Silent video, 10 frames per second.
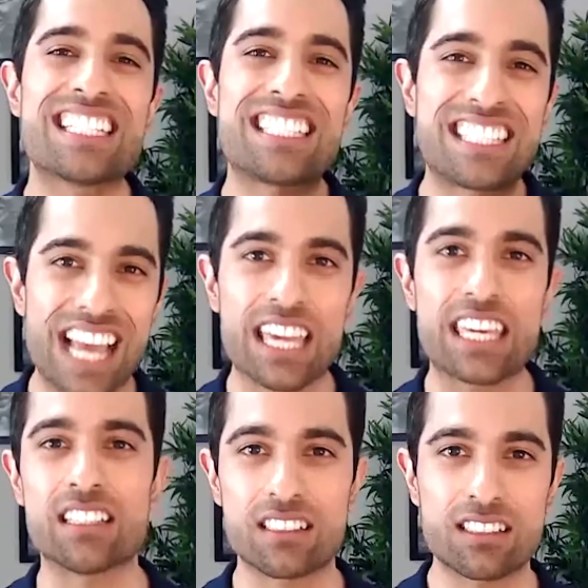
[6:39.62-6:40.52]

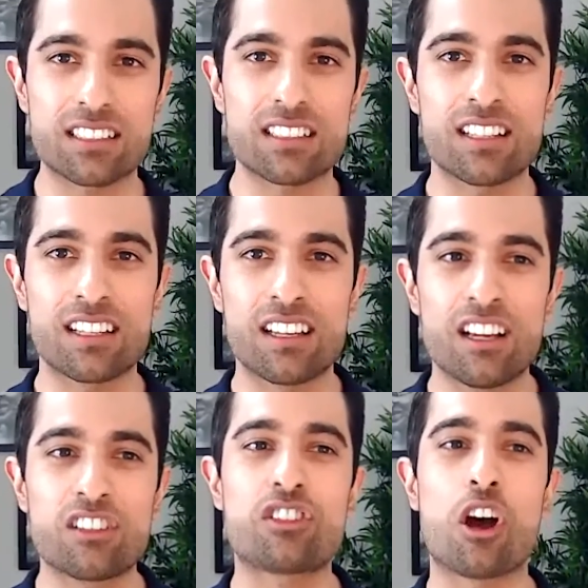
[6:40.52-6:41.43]
seconds.
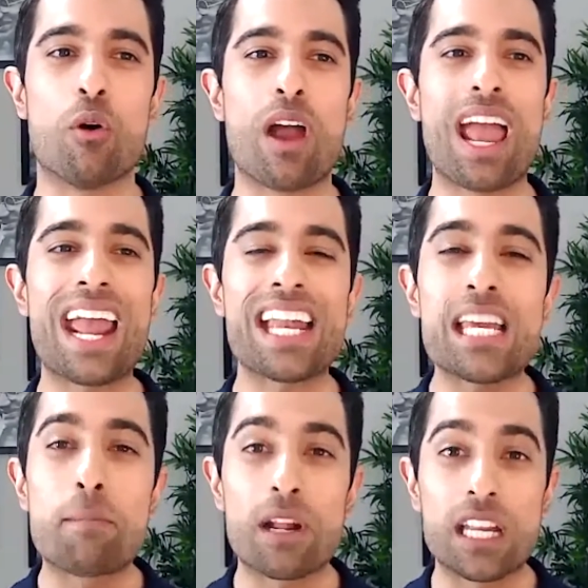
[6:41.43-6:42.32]
So
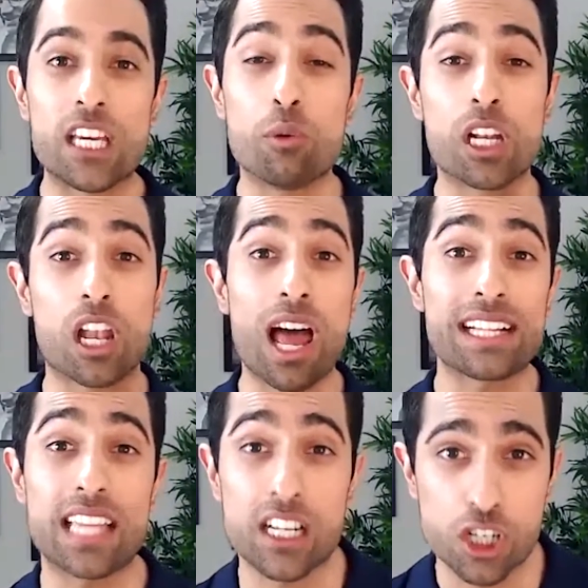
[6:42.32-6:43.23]
anybody who would
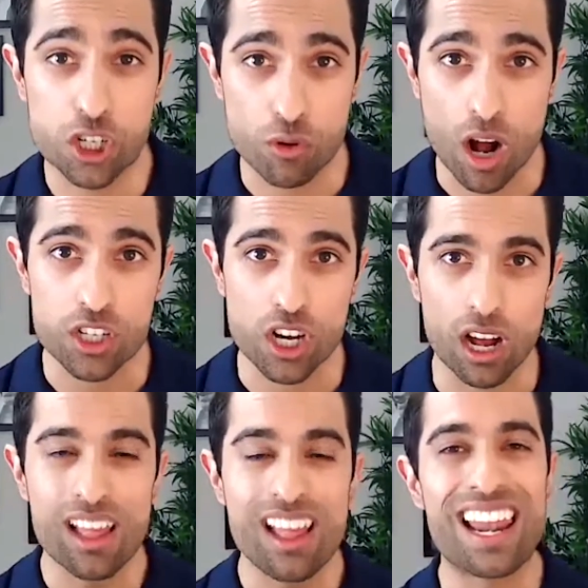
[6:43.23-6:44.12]
like that
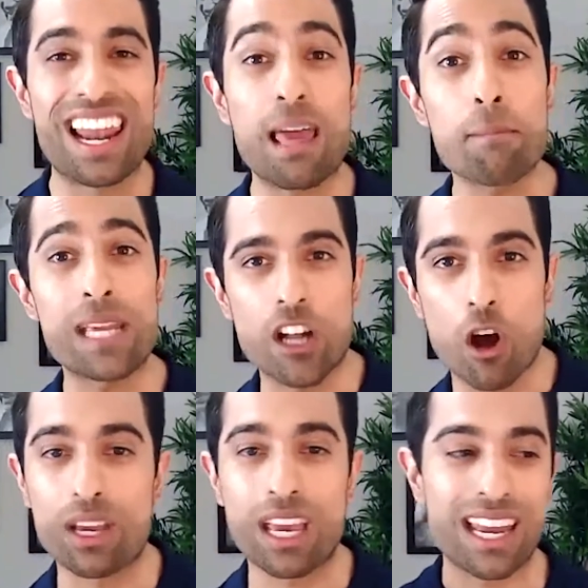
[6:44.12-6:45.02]
structure, let me
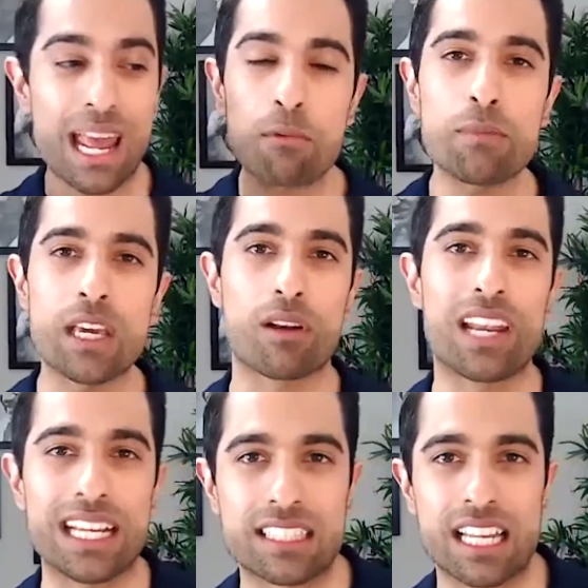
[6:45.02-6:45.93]
know. Connect with me on
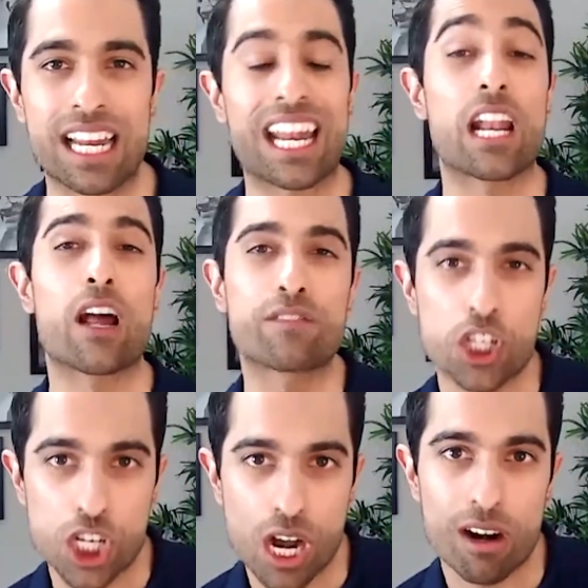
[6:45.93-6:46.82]
LinkedIn and I'd love to
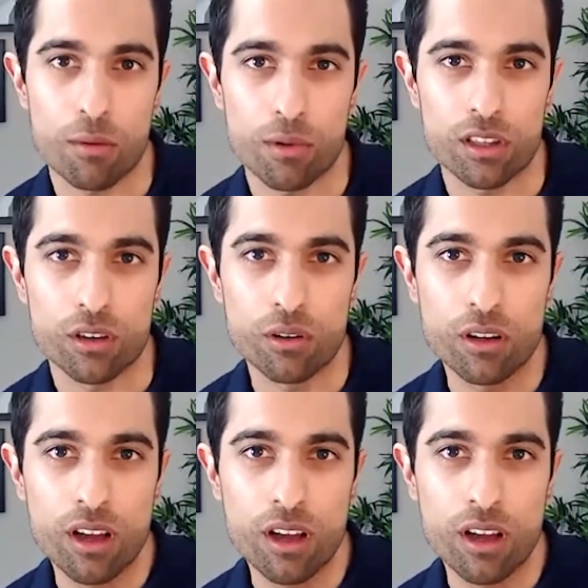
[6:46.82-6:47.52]
share it with you.